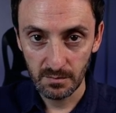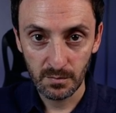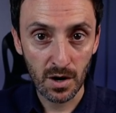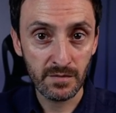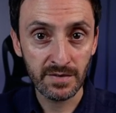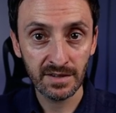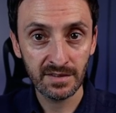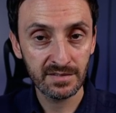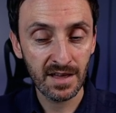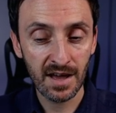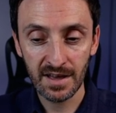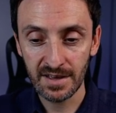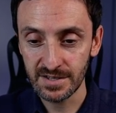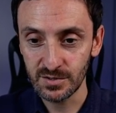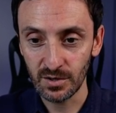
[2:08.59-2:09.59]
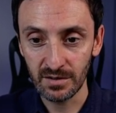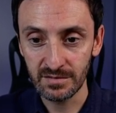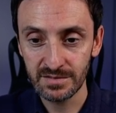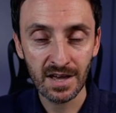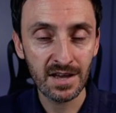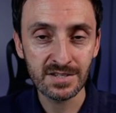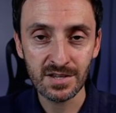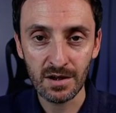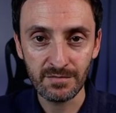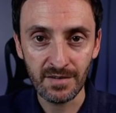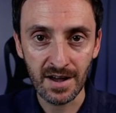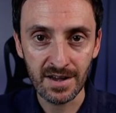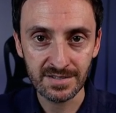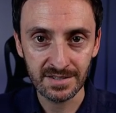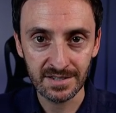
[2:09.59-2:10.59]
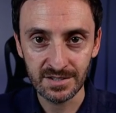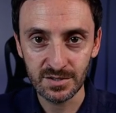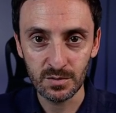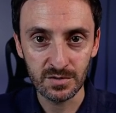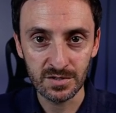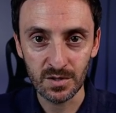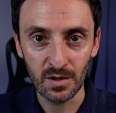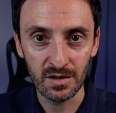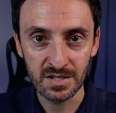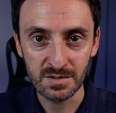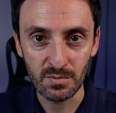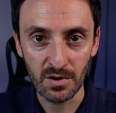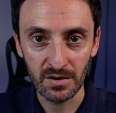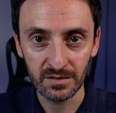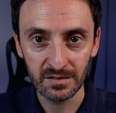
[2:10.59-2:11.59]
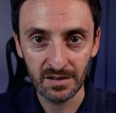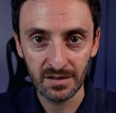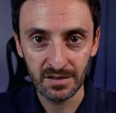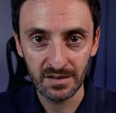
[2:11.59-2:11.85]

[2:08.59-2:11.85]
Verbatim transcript: Perfect. That is done. That is how fast it is to install this product.